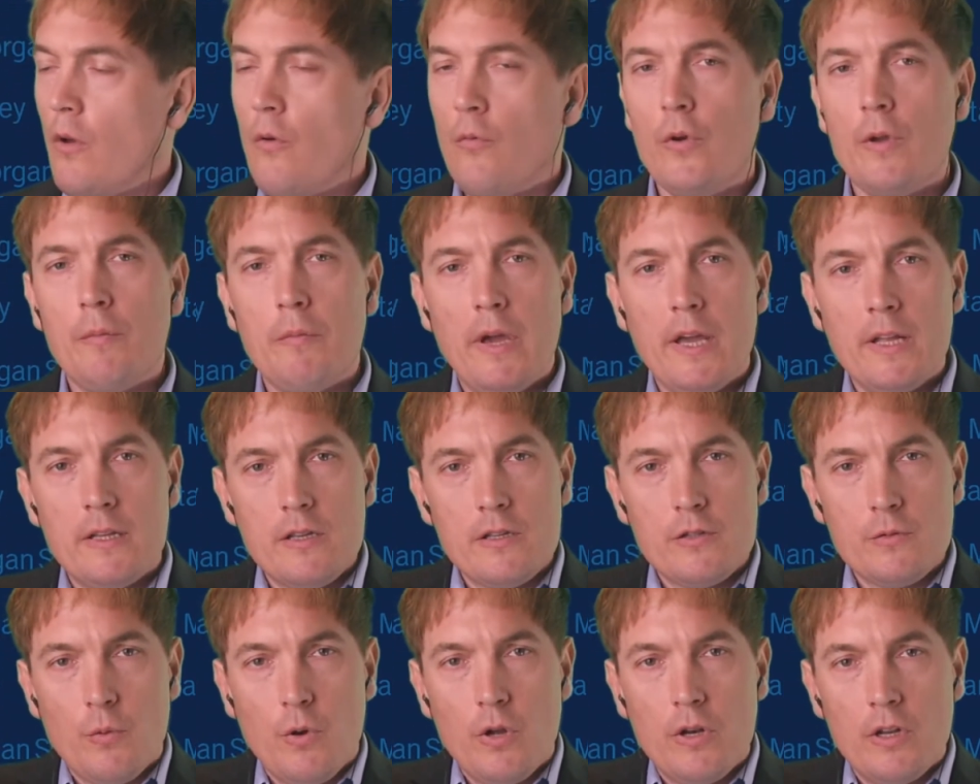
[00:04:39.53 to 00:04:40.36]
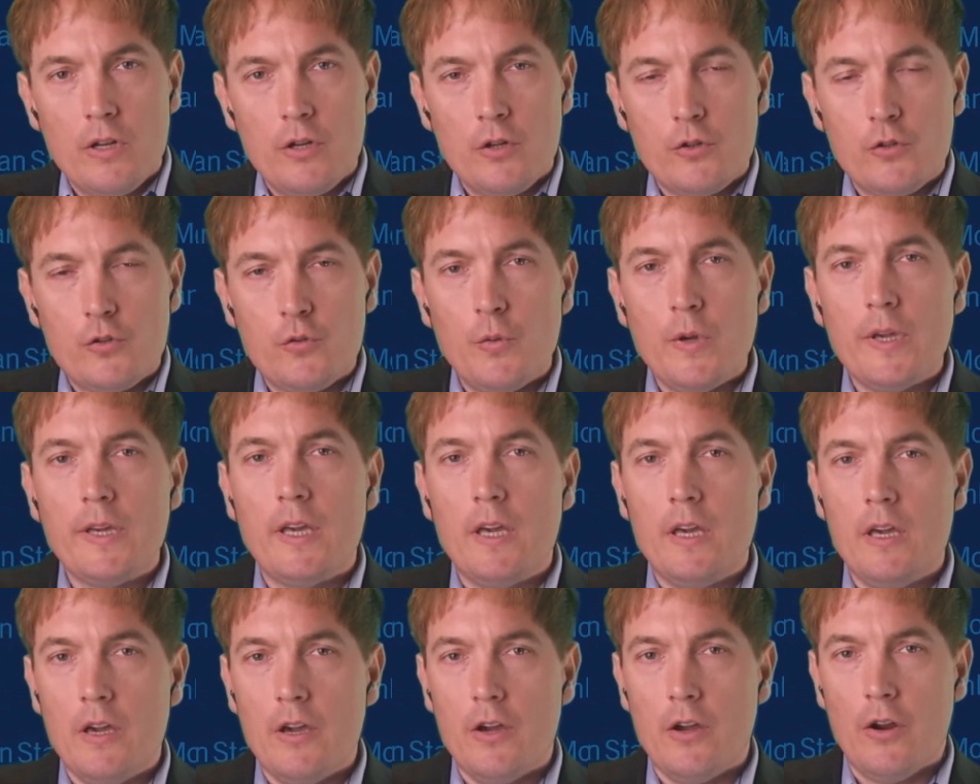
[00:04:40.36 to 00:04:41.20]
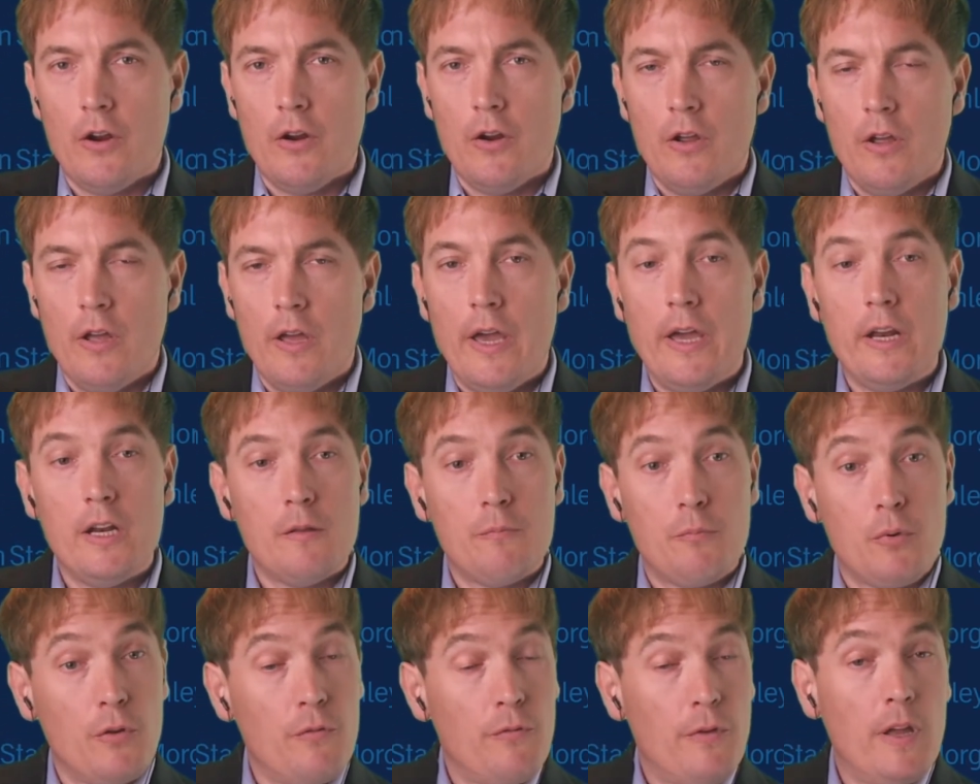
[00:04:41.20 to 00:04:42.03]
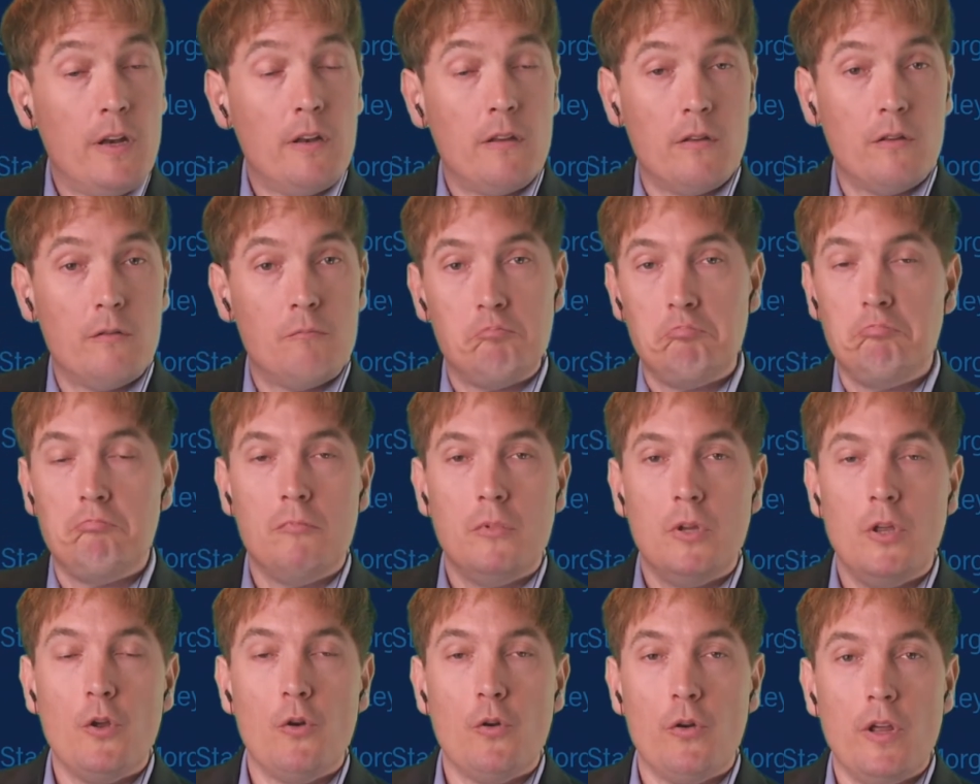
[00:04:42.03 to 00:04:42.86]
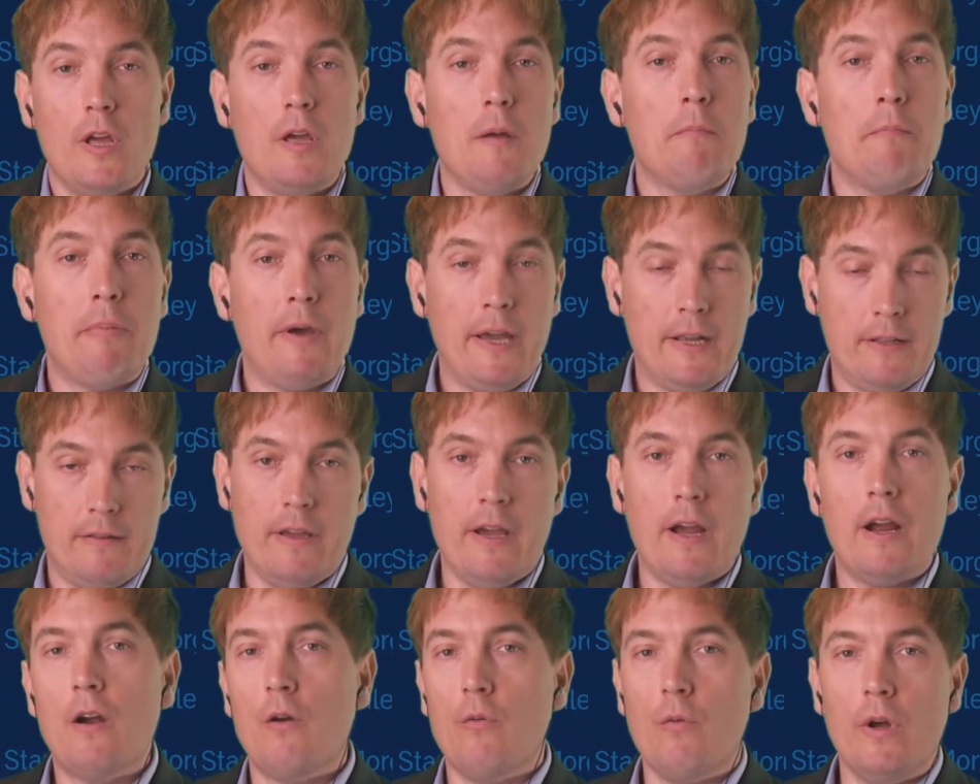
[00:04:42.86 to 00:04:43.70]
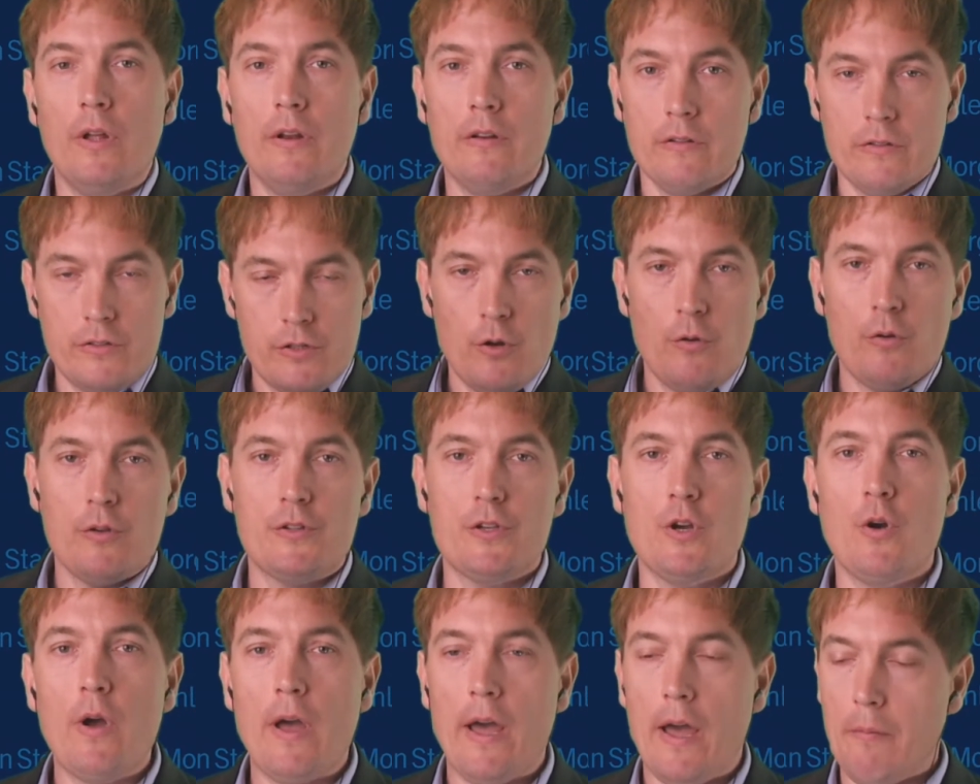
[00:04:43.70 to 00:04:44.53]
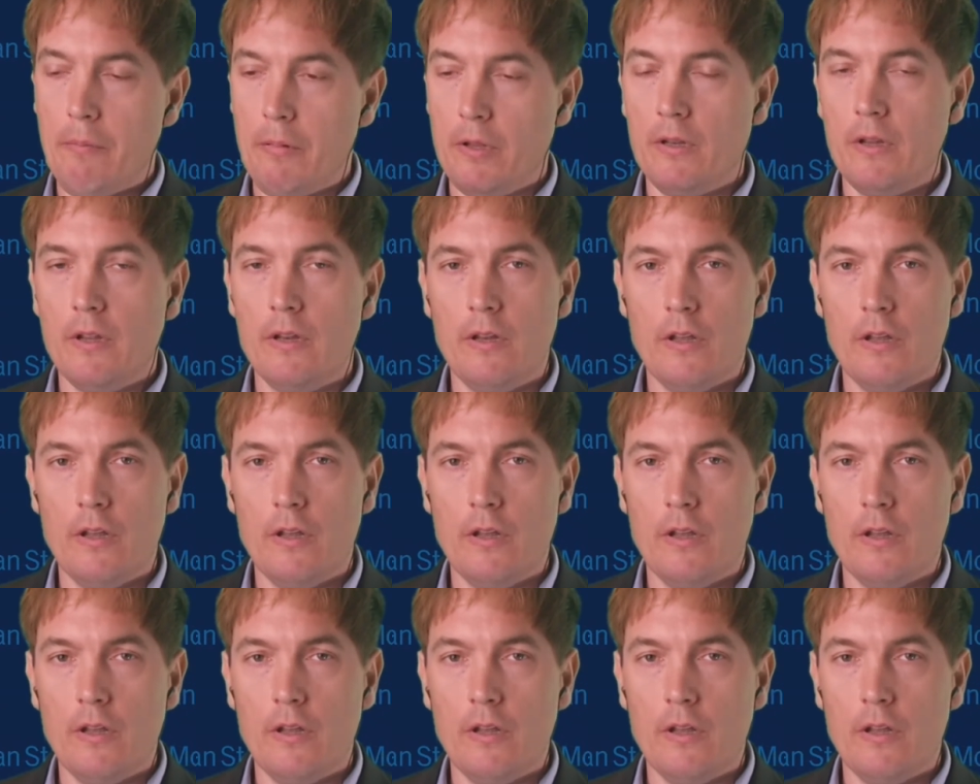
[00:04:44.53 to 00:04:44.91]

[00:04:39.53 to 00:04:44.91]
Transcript: we made this one little tweak here and it prevented, you know, the impact there when so and so happened.